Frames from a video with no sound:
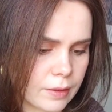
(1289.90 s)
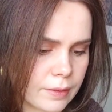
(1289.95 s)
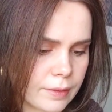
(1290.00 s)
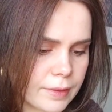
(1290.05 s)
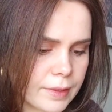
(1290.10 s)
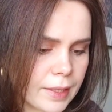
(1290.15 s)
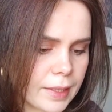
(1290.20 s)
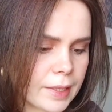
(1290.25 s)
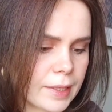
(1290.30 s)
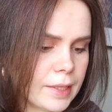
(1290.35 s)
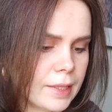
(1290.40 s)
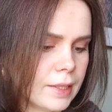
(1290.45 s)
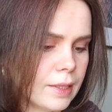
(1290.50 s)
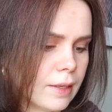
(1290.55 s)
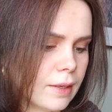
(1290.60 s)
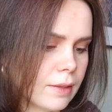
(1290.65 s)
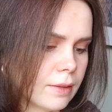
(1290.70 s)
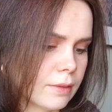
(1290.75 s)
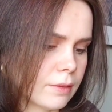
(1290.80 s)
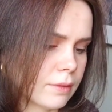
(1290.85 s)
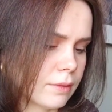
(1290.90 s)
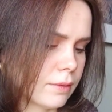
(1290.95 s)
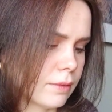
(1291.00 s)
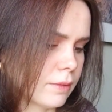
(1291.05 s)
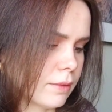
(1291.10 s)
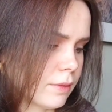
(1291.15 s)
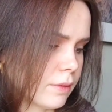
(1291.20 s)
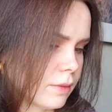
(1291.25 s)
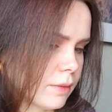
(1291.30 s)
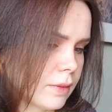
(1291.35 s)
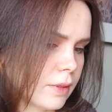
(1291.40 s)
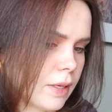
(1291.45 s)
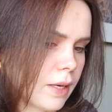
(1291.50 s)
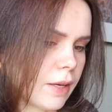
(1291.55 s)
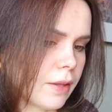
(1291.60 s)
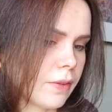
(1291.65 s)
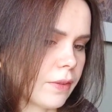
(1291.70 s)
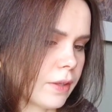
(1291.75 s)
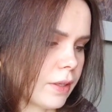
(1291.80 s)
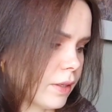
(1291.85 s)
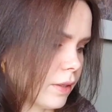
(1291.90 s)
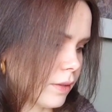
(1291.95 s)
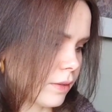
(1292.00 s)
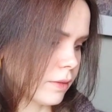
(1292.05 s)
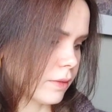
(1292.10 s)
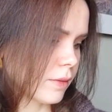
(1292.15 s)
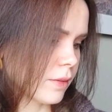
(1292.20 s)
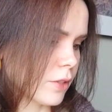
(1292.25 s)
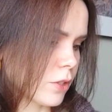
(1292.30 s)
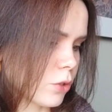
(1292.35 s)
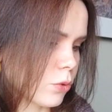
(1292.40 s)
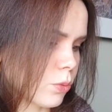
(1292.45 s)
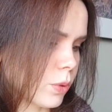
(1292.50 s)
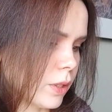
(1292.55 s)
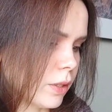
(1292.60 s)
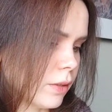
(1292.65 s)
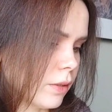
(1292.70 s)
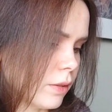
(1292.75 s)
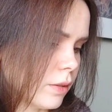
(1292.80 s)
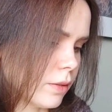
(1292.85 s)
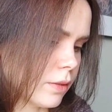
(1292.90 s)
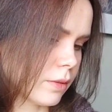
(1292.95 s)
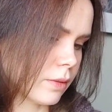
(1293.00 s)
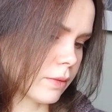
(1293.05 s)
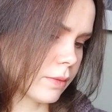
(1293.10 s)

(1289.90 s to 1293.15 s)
Takil, I think, sweater.